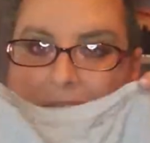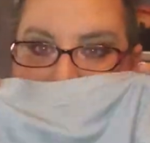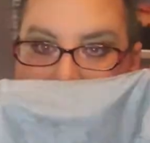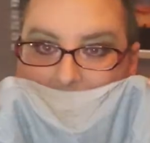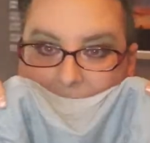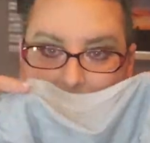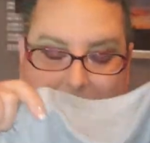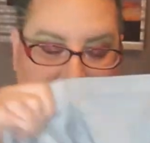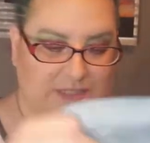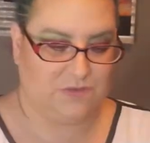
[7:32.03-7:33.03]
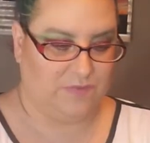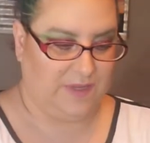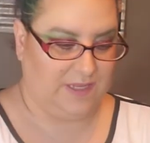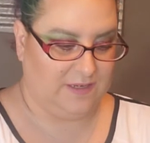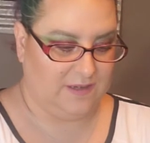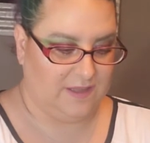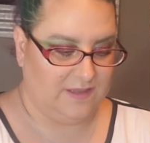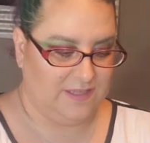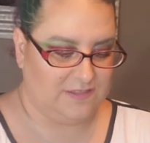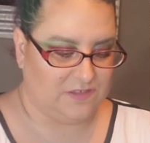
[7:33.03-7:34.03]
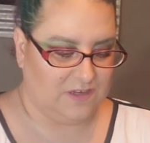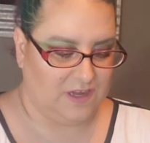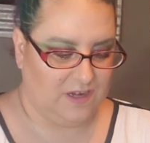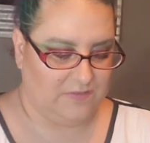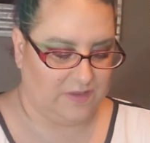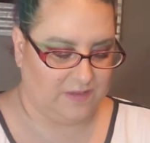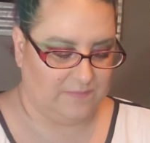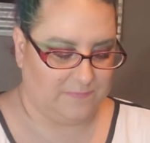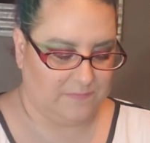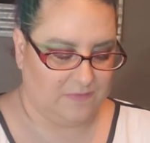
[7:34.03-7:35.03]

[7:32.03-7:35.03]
I'm pretty mint green. And these are kind of a,